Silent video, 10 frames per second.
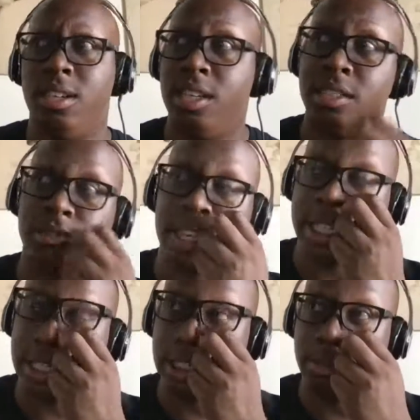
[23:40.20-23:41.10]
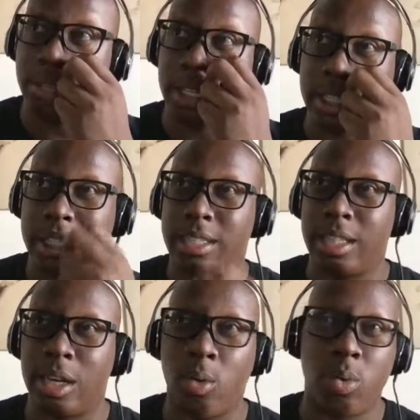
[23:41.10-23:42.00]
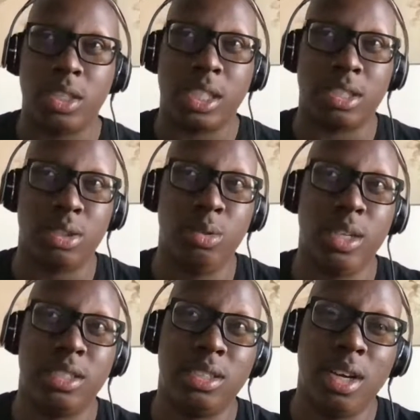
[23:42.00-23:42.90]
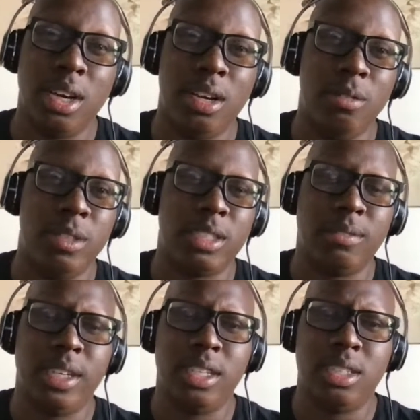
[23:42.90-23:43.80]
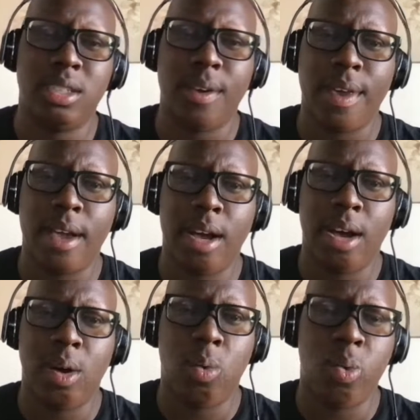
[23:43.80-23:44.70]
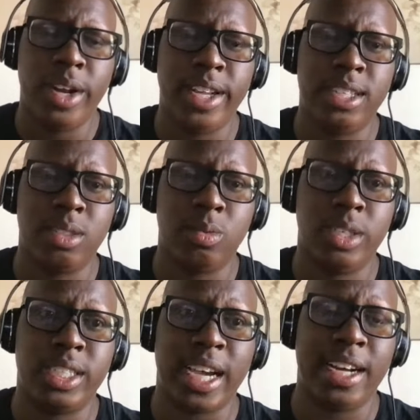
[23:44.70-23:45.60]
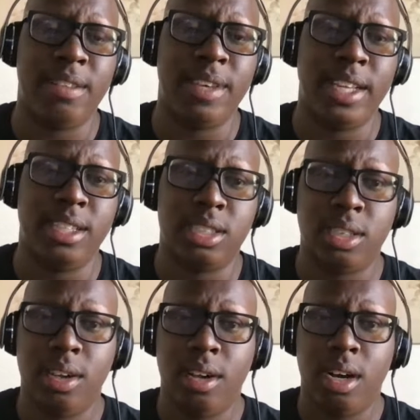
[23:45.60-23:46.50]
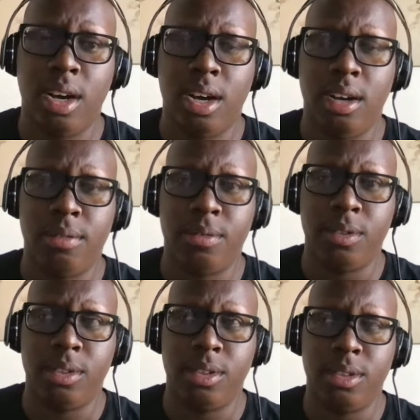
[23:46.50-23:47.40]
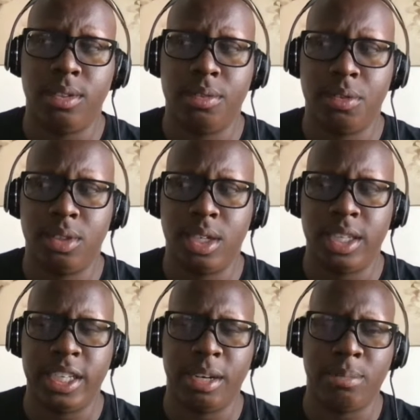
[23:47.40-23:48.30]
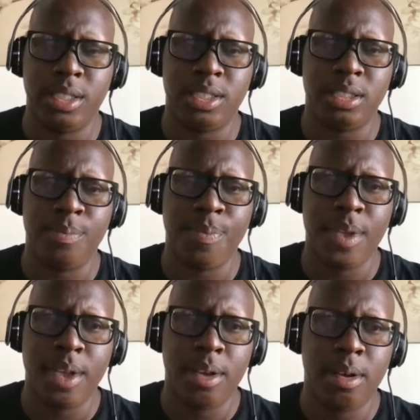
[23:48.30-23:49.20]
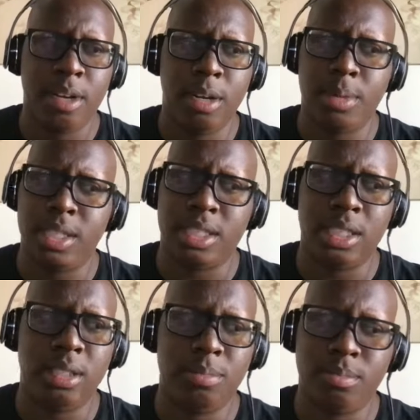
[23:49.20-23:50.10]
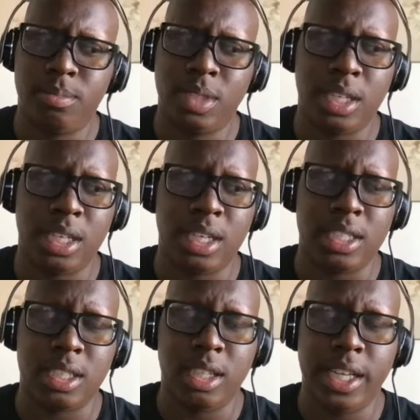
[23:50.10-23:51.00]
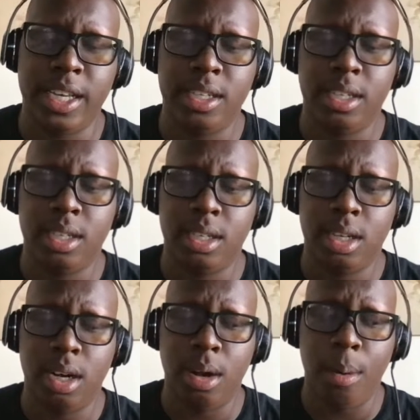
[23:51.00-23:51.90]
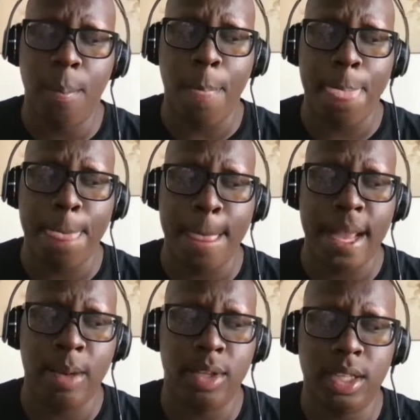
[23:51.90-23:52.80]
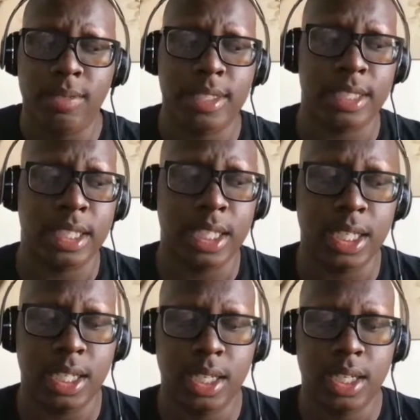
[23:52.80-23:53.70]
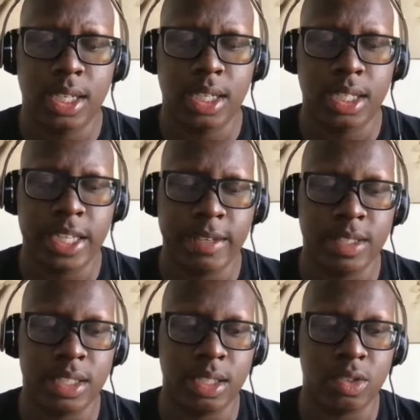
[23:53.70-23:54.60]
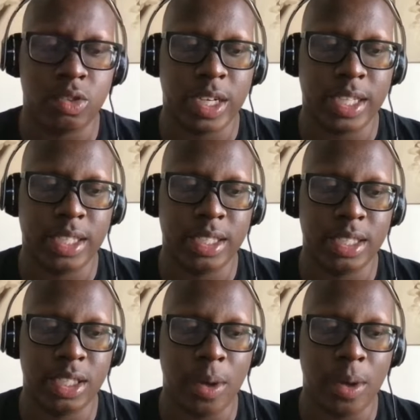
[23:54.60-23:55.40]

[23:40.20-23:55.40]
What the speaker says: his range a little bit. I think there's like a 2 inch reach advantage, 1 inch height advantage for Derek Brunson. But it's still you can still land. And I would love to see Darren Till try to